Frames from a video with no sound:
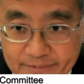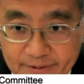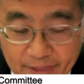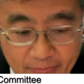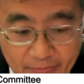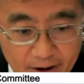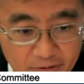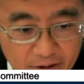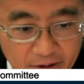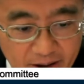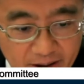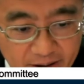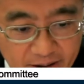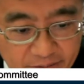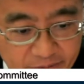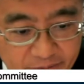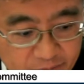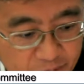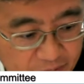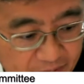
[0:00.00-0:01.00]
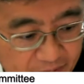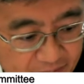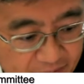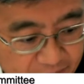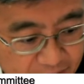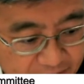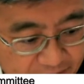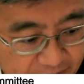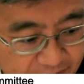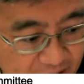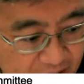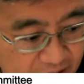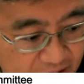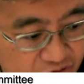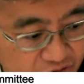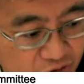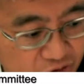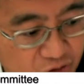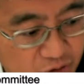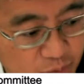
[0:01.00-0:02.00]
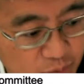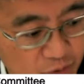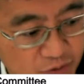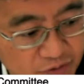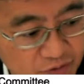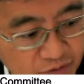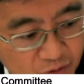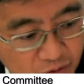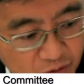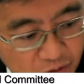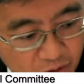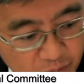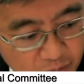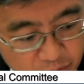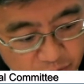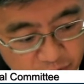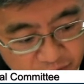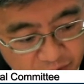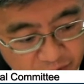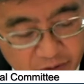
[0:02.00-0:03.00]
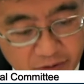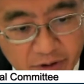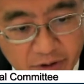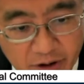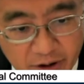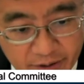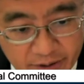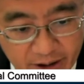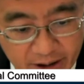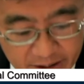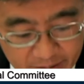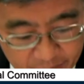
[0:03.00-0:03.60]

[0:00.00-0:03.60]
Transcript: All right, and with that, I'm just going to move for approval on item